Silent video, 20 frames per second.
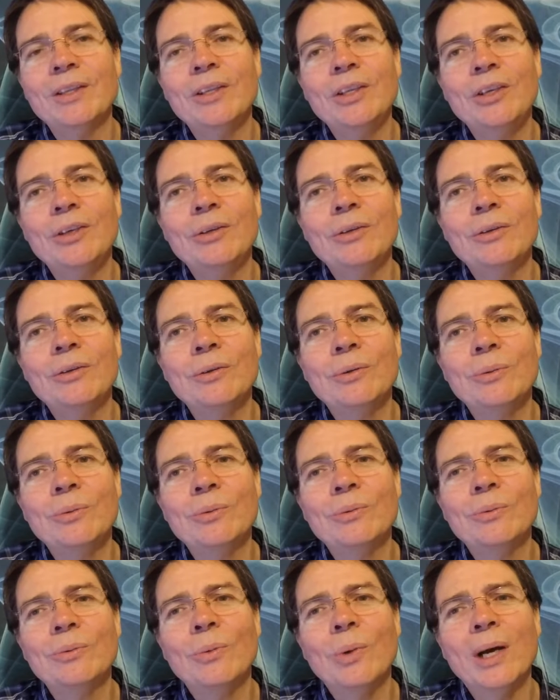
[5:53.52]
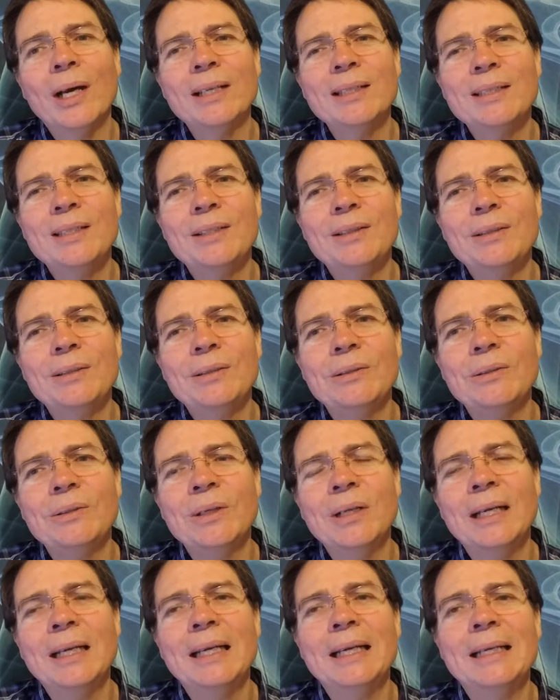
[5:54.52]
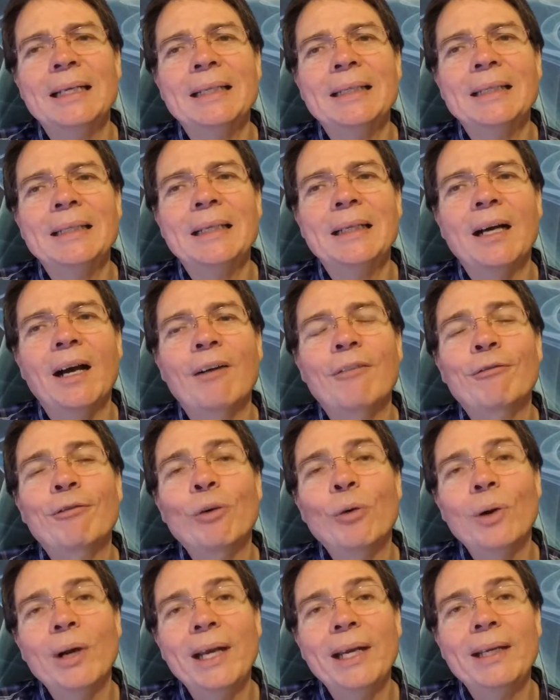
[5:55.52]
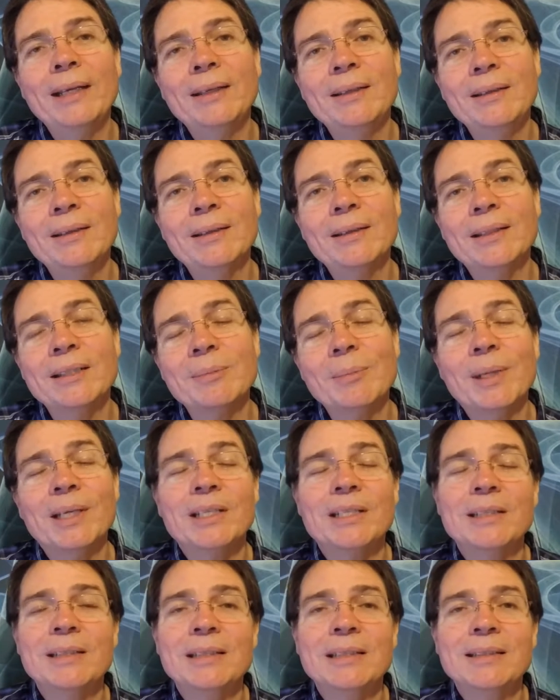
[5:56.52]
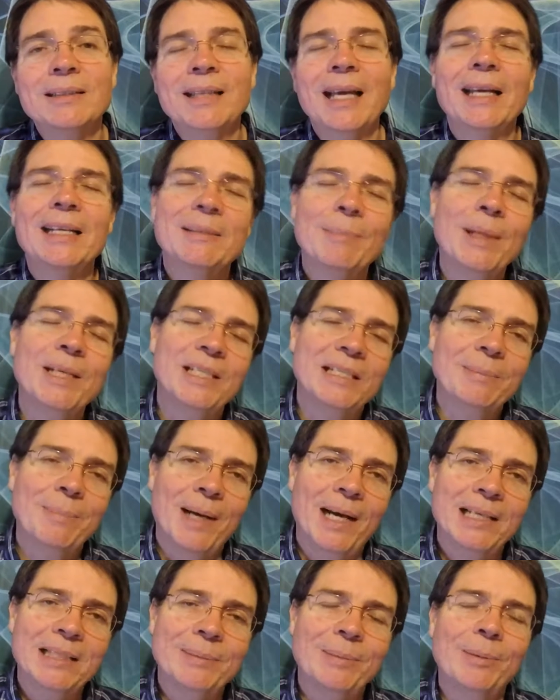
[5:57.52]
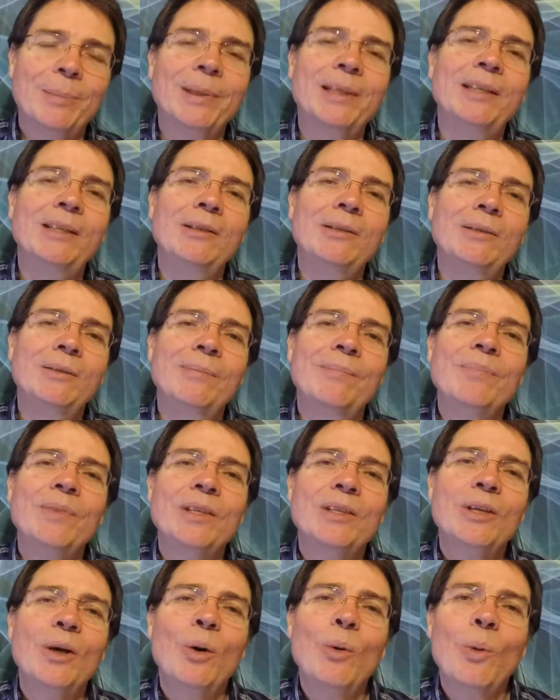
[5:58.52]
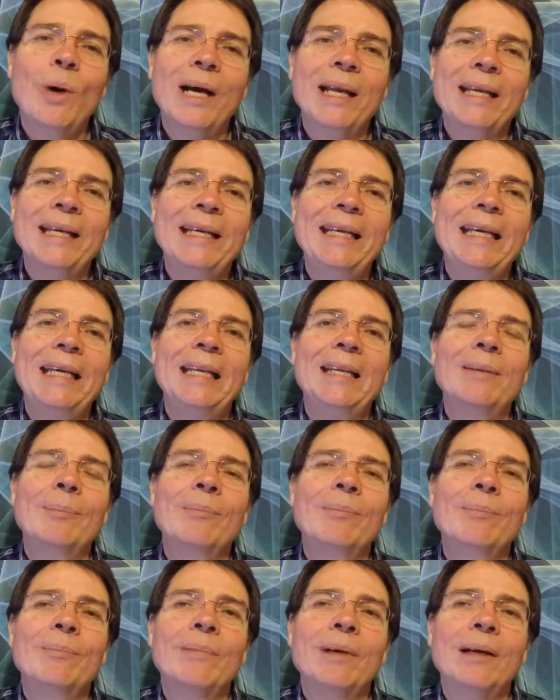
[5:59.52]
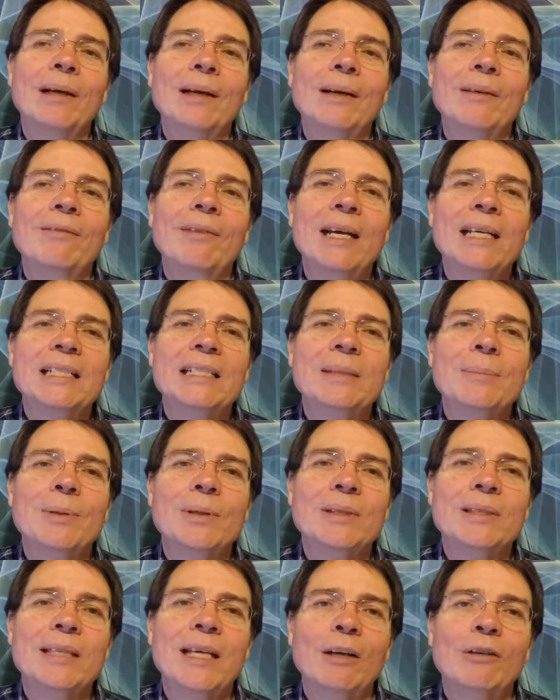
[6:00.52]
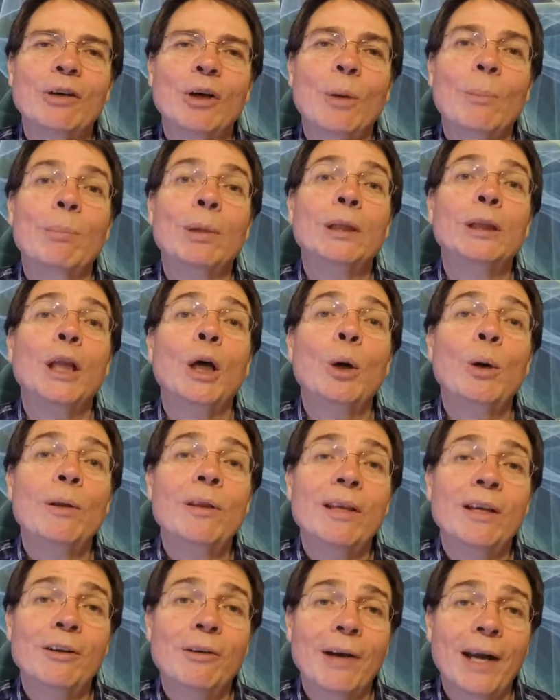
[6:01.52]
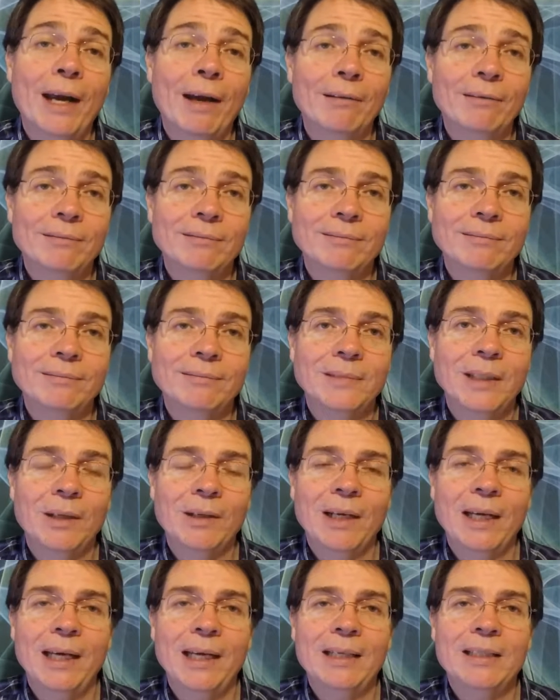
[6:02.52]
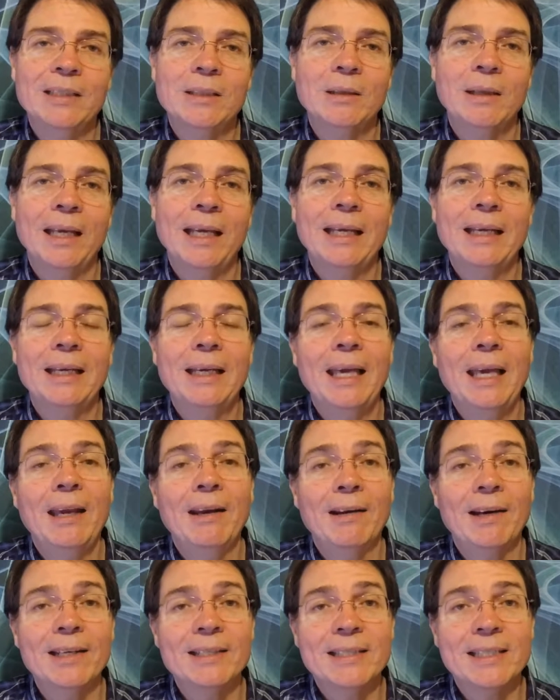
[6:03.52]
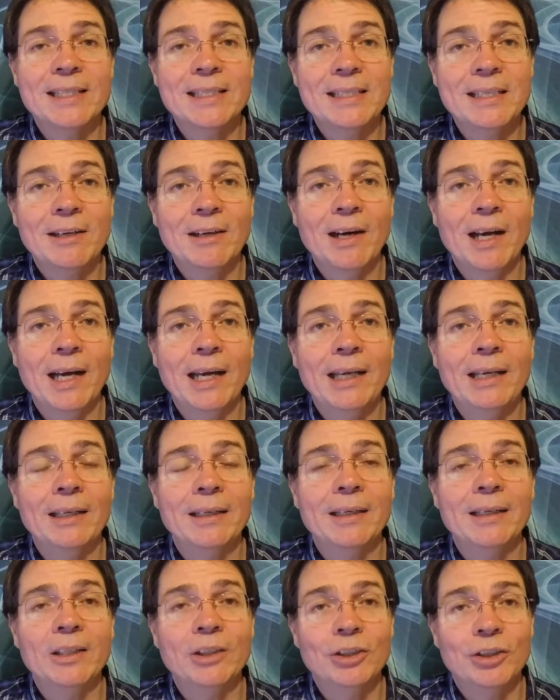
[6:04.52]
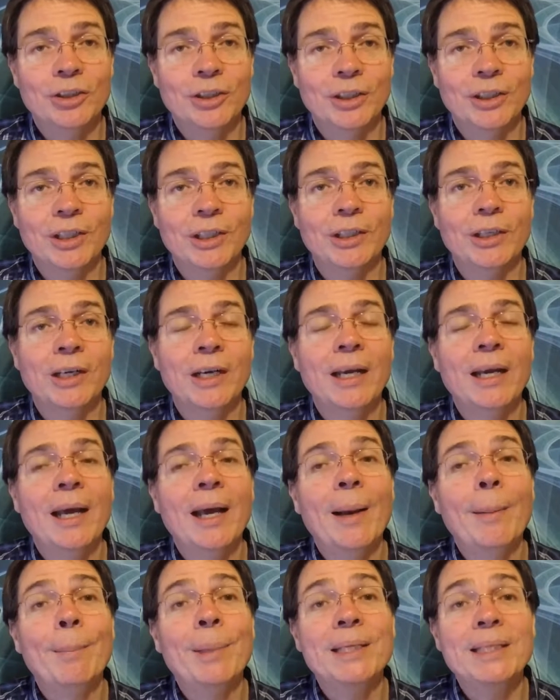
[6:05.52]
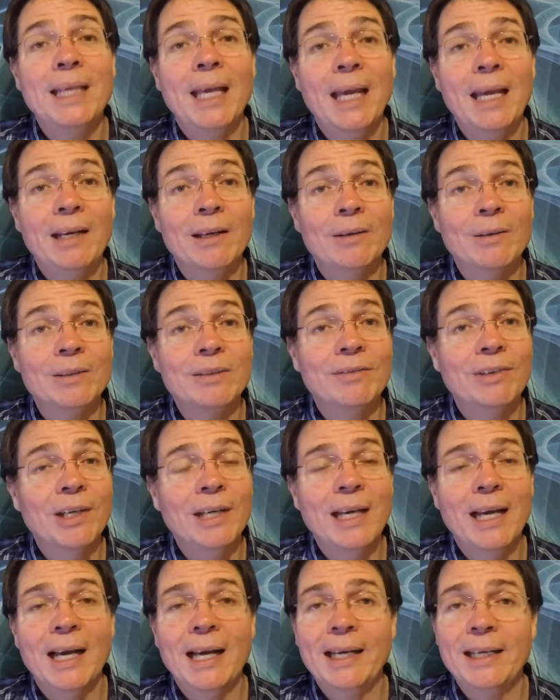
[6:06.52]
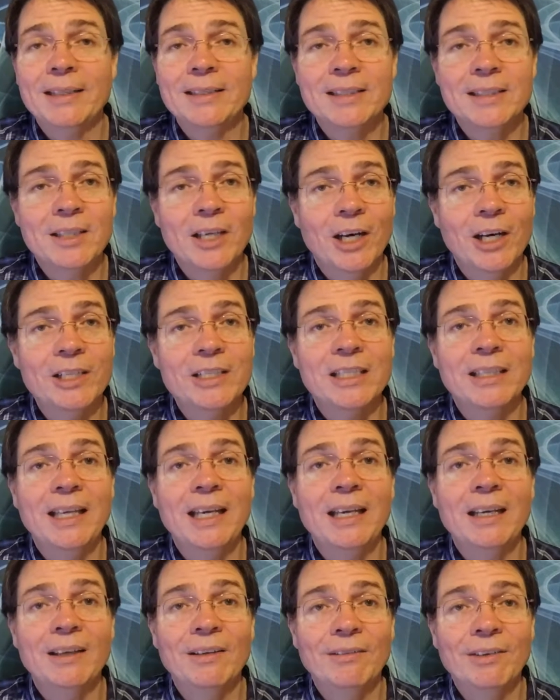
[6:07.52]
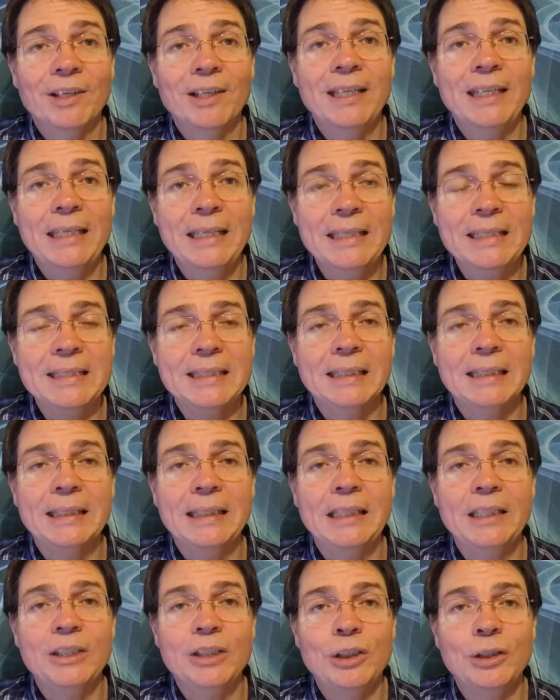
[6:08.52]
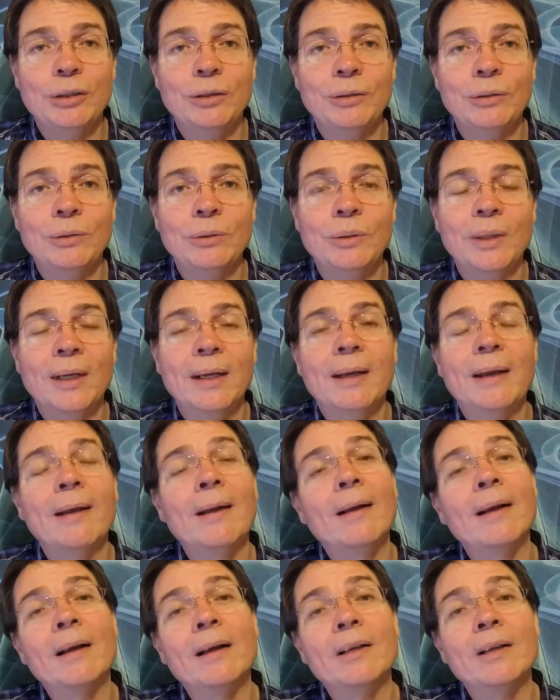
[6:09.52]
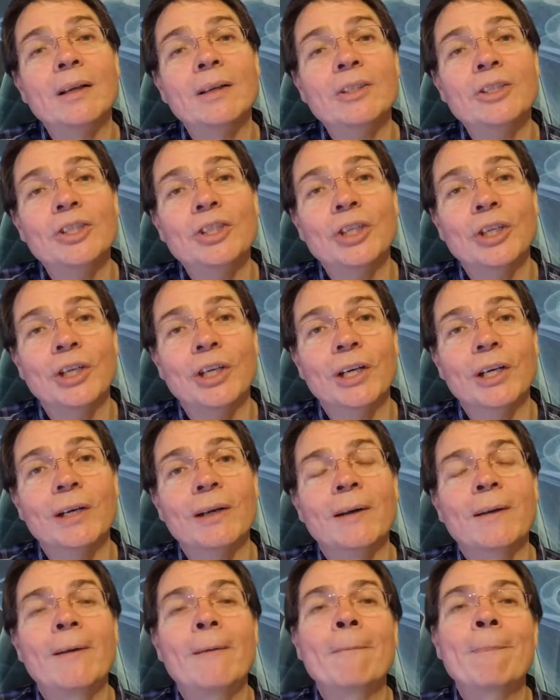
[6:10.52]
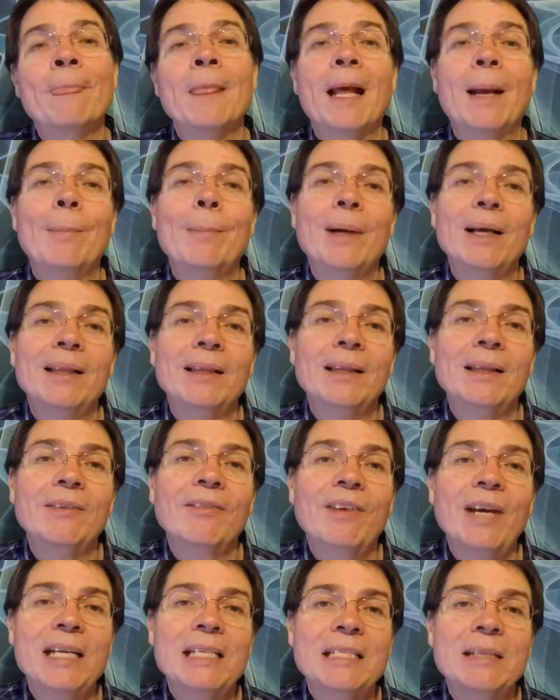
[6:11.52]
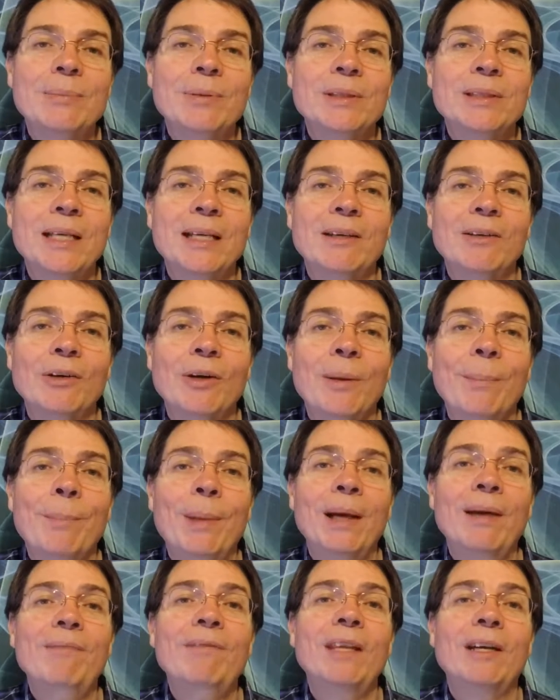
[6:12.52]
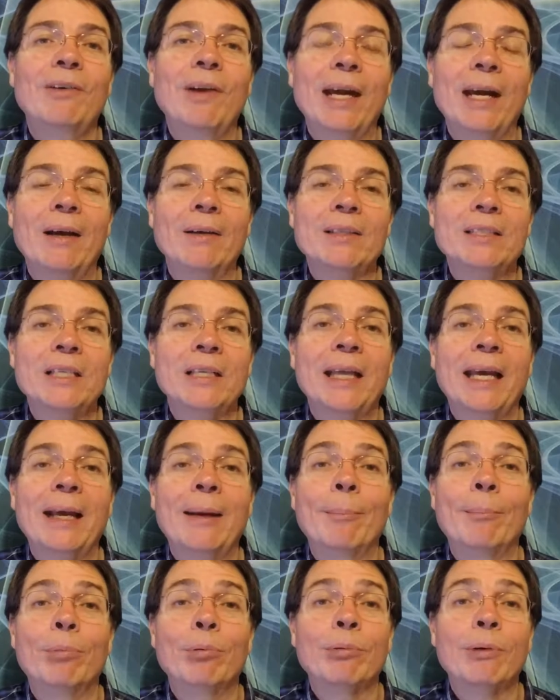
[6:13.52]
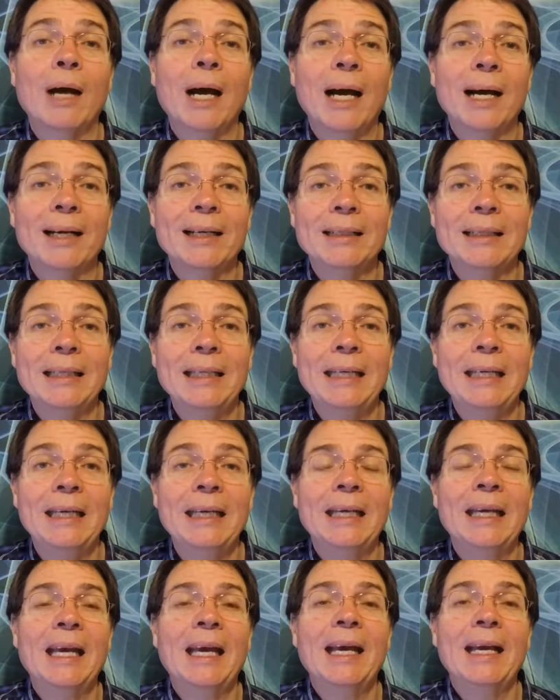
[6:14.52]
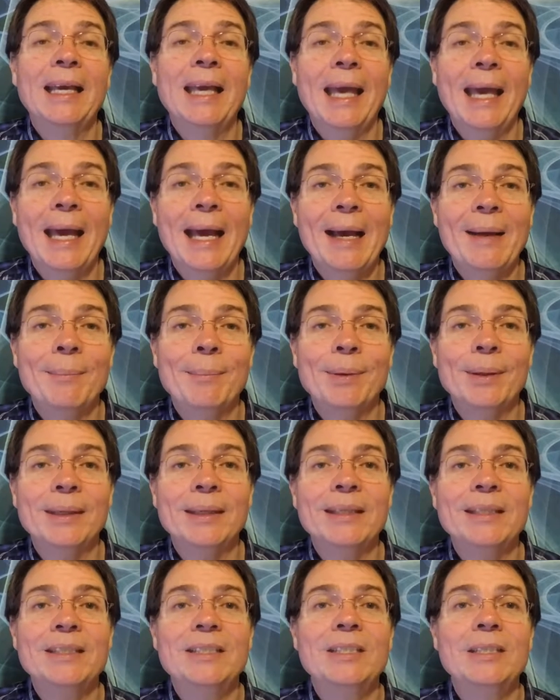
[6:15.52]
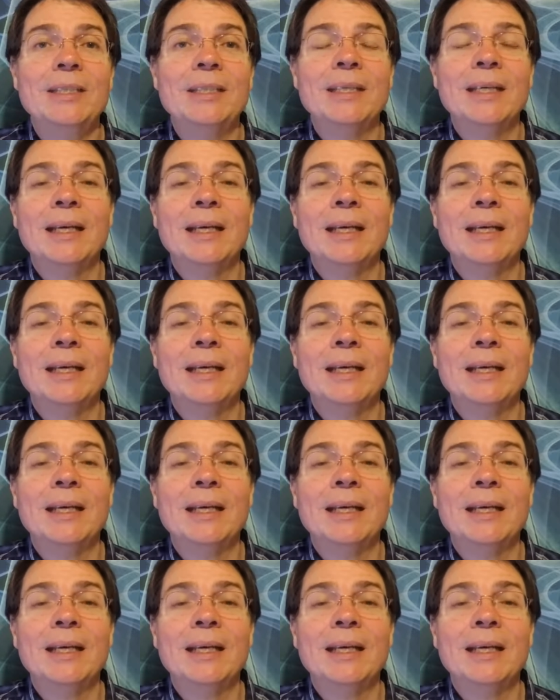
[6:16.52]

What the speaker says: you want to avoid not as much as possible, but you don't want to eat vegetables that grow below the ground. Okay, so like carrots, because they're high in sugar. Potatoes, very high in starch, and they convert easily to sugar. But the vegetables that grow above the ground, so like broccoli, cabbage,